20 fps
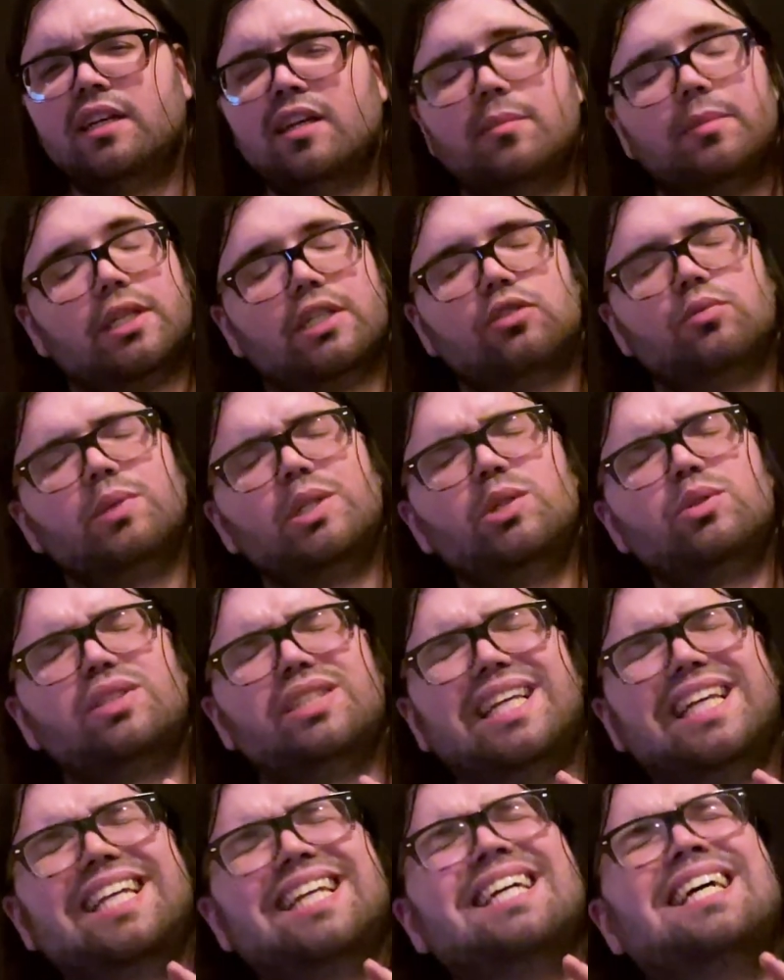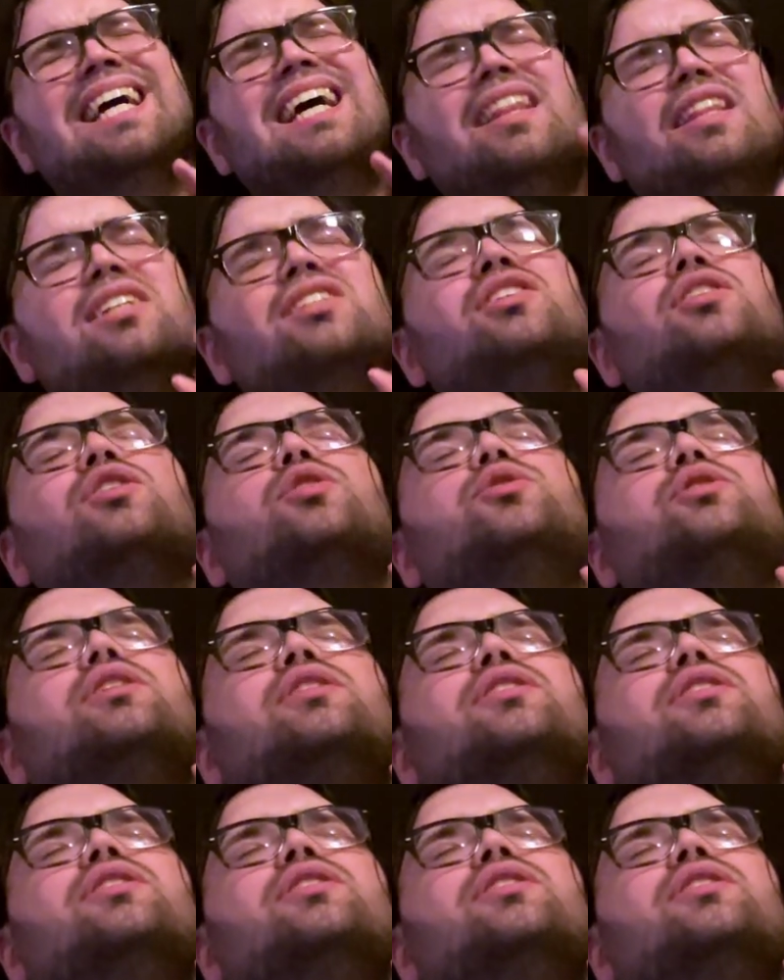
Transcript: because when you see the solution